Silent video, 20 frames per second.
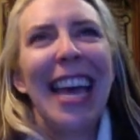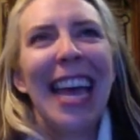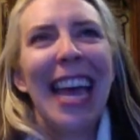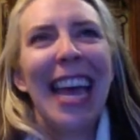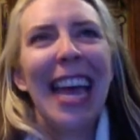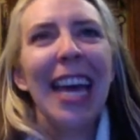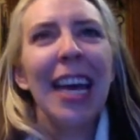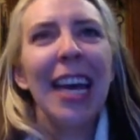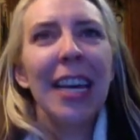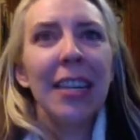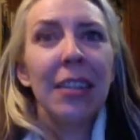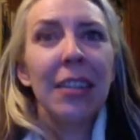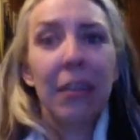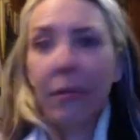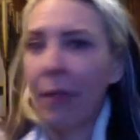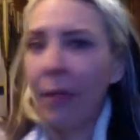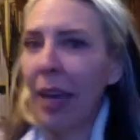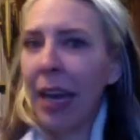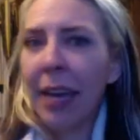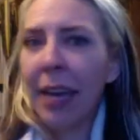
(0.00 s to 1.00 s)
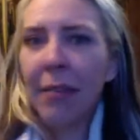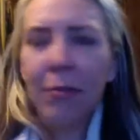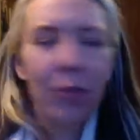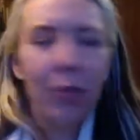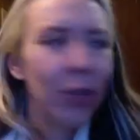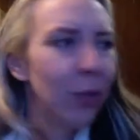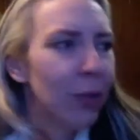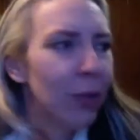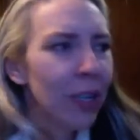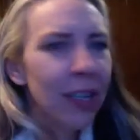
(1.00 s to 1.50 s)
And
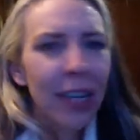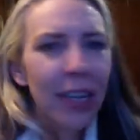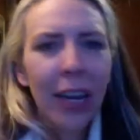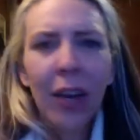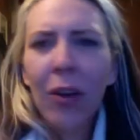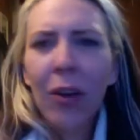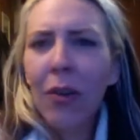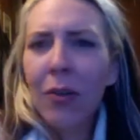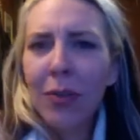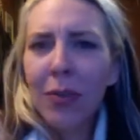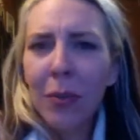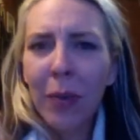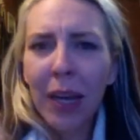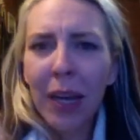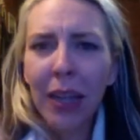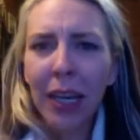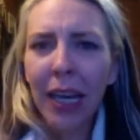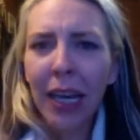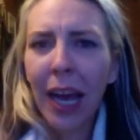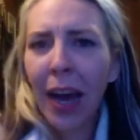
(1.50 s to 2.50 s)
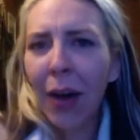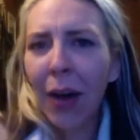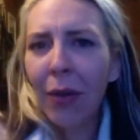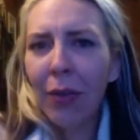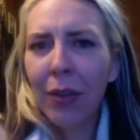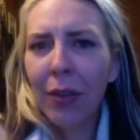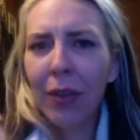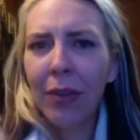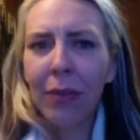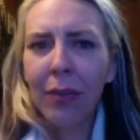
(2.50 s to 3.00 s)
you can tell also by like how
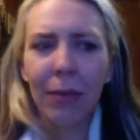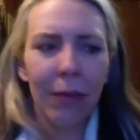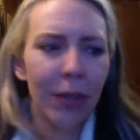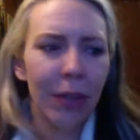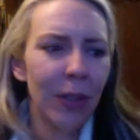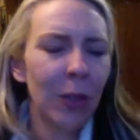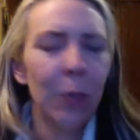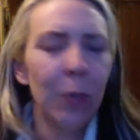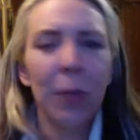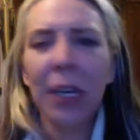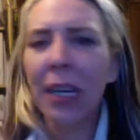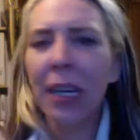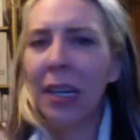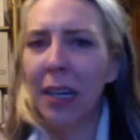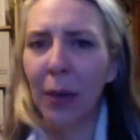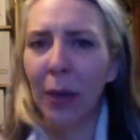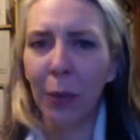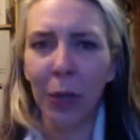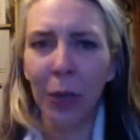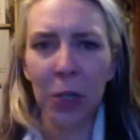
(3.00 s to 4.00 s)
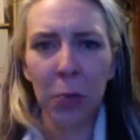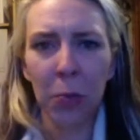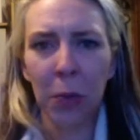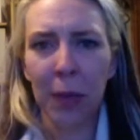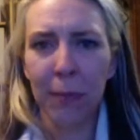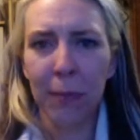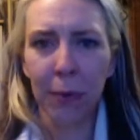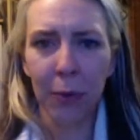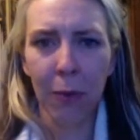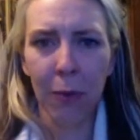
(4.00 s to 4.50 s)
the speed at which
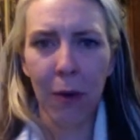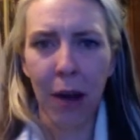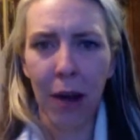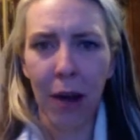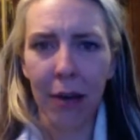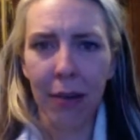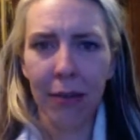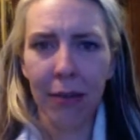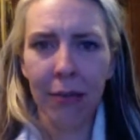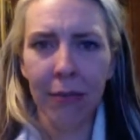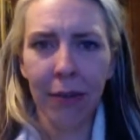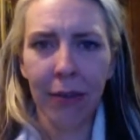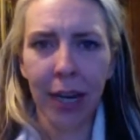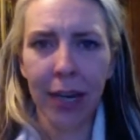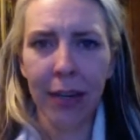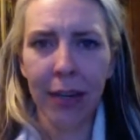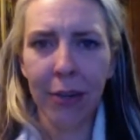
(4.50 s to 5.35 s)
people walk, right?